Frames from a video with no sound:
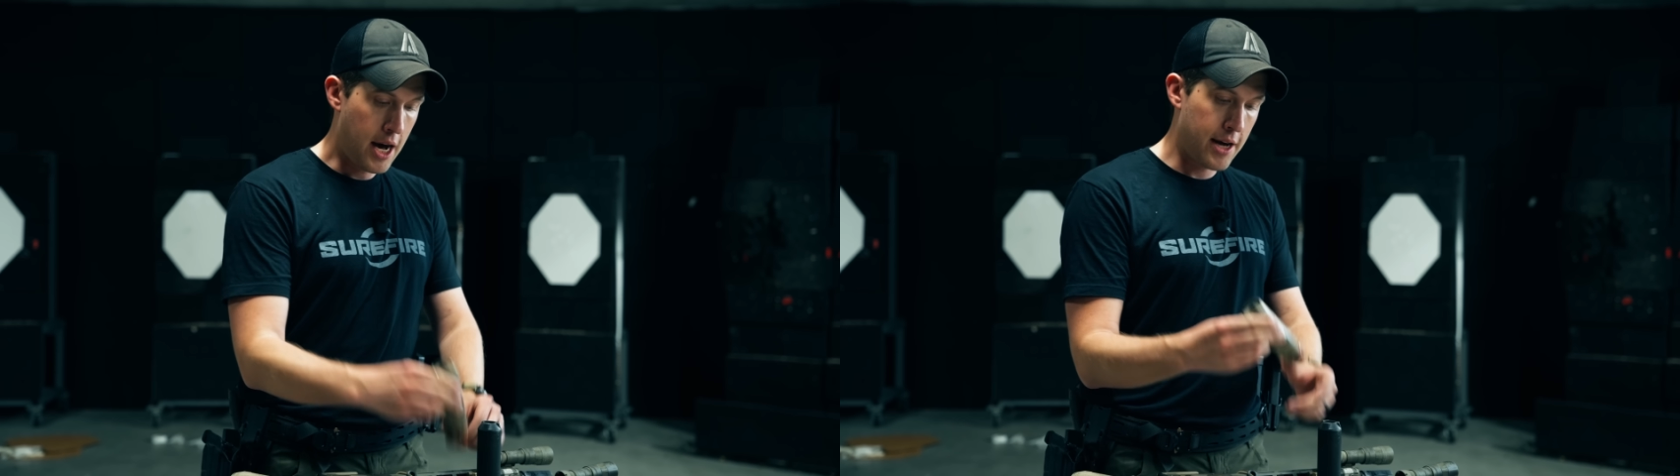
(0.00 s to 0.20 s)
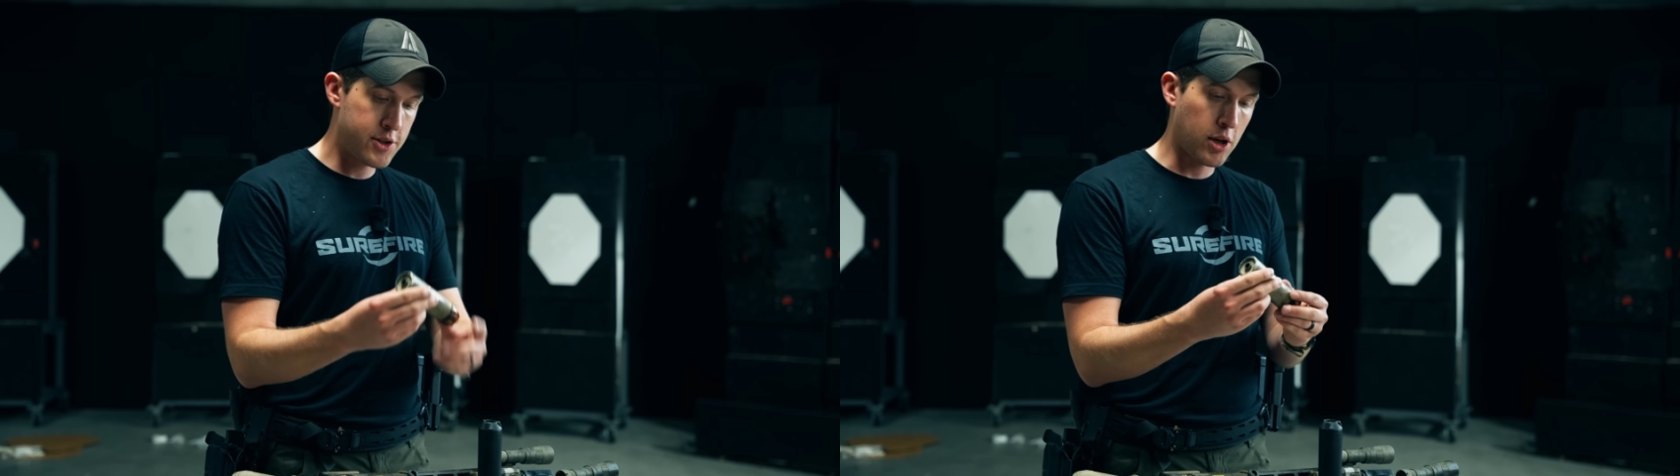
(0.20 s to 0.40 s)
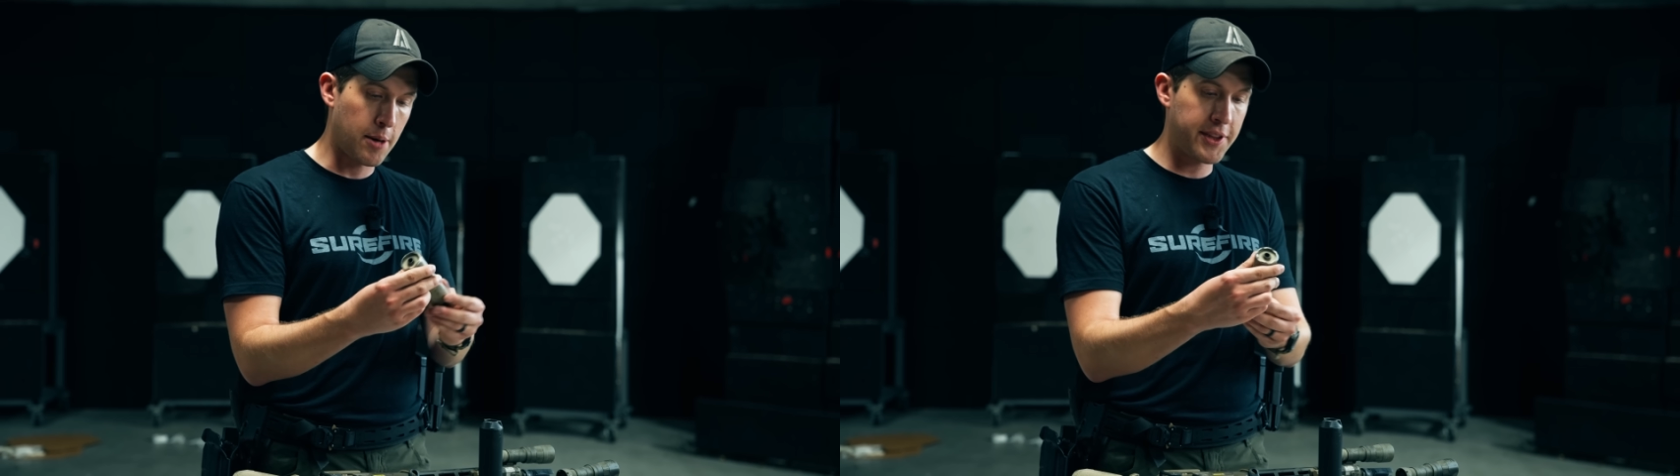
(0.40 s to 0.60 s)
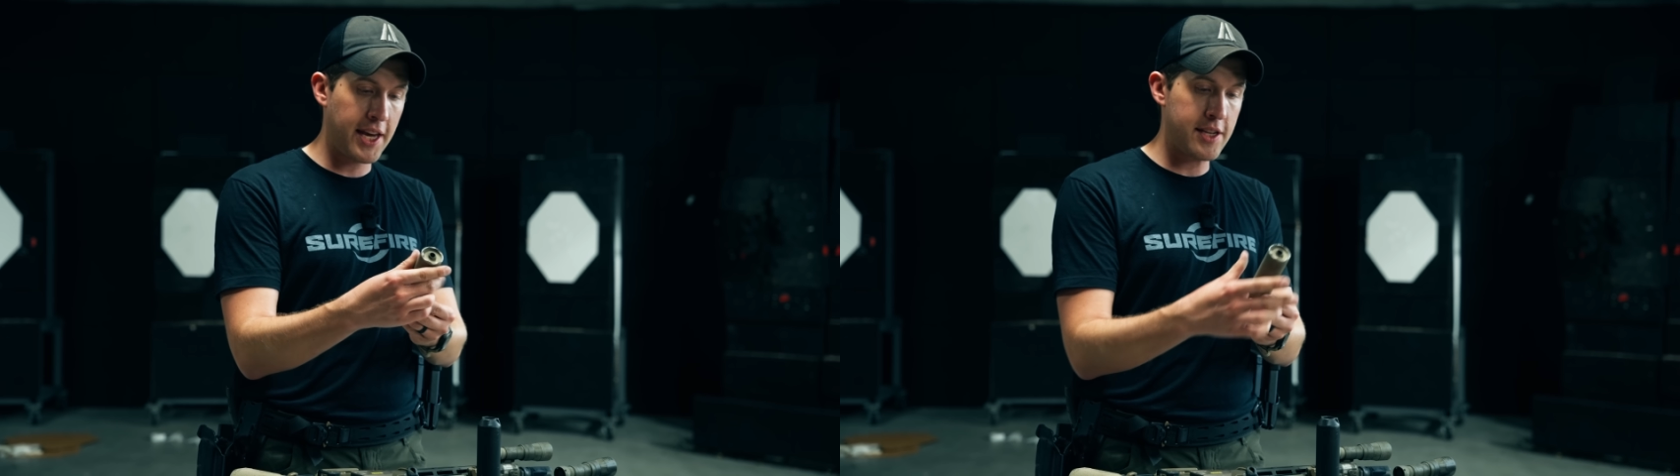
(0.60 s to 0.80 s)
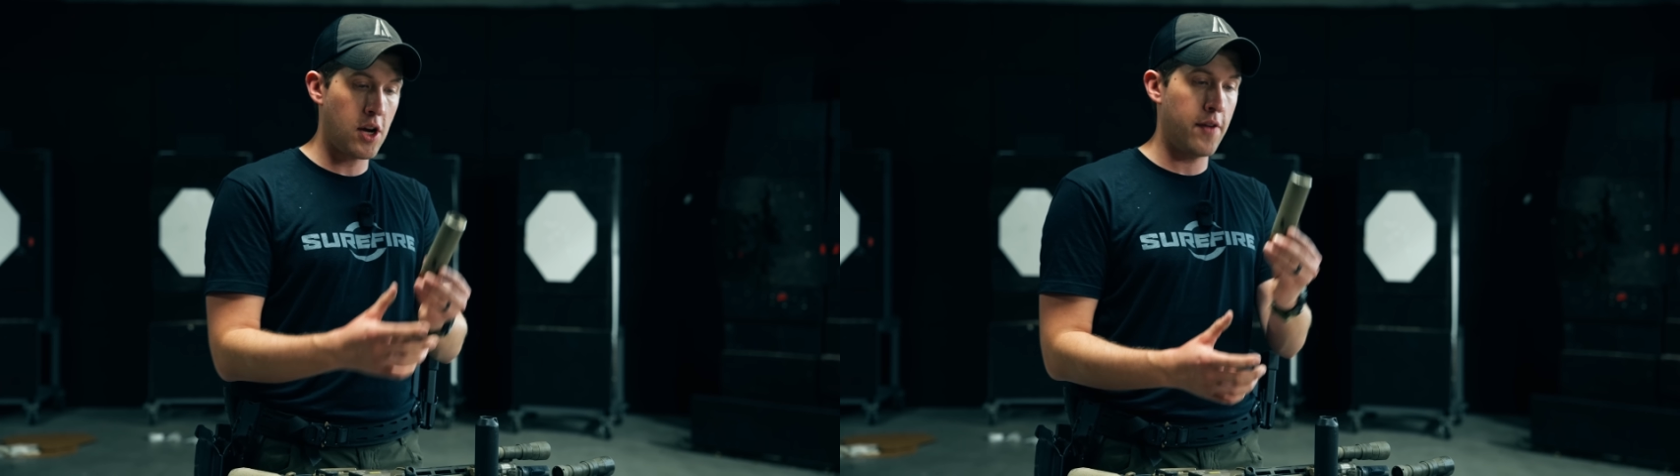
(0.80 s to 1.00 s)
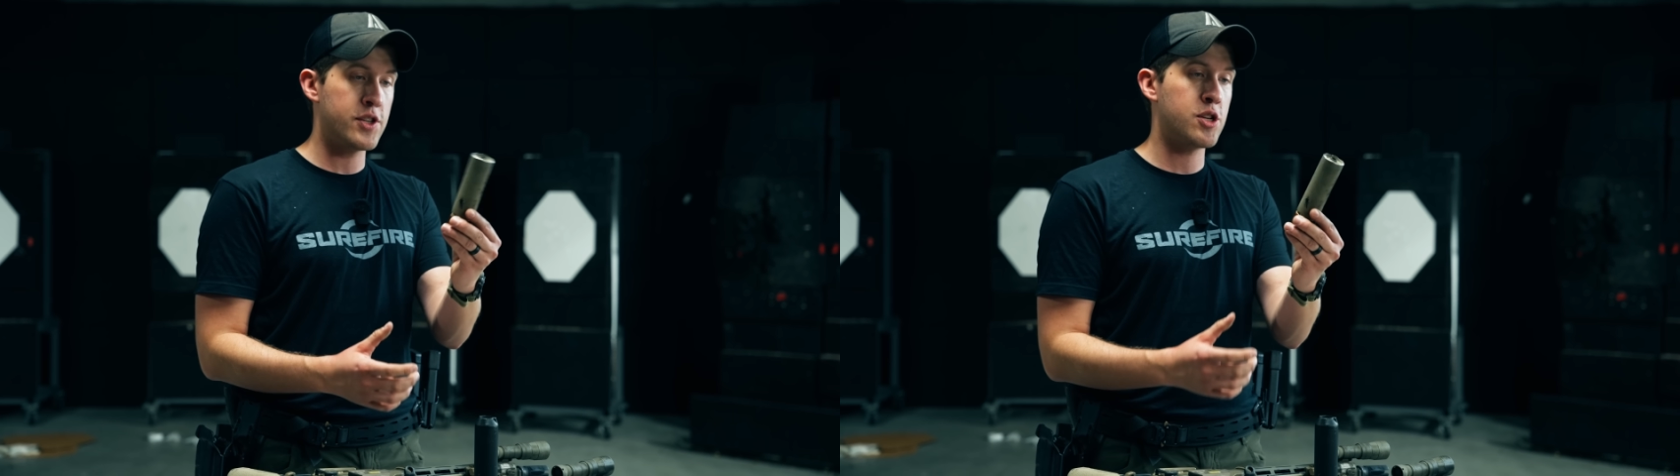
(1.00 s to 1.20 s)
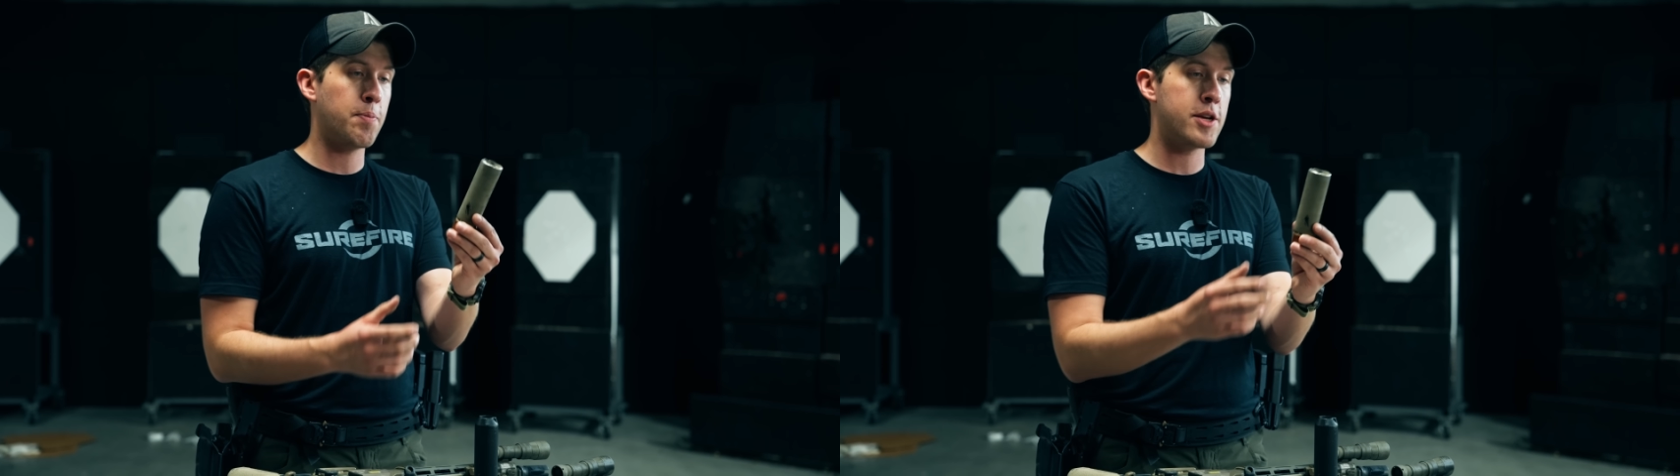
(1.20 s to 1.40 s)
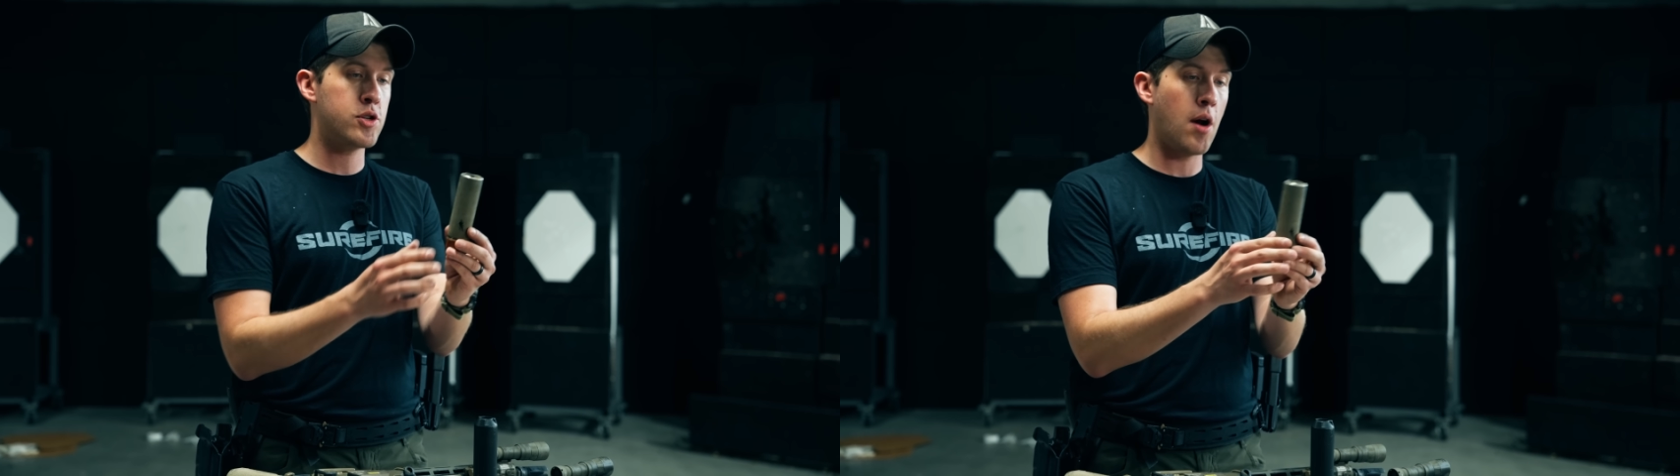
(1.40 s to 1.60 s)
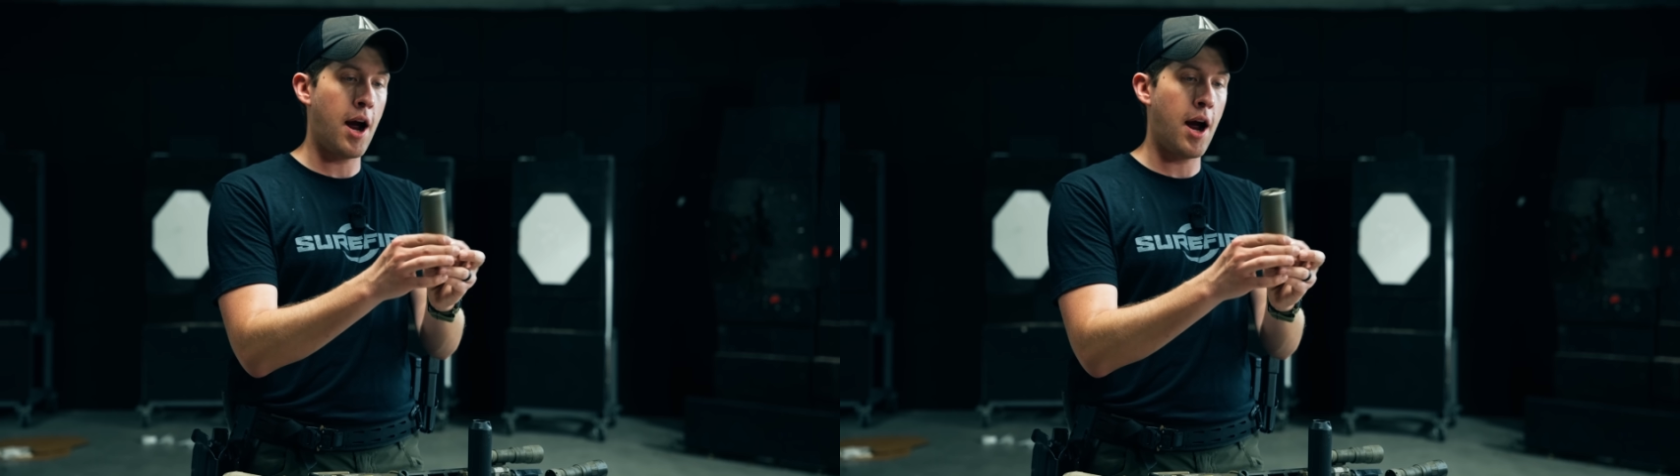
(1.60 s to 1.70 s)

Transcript: So a couple things on this suppressor.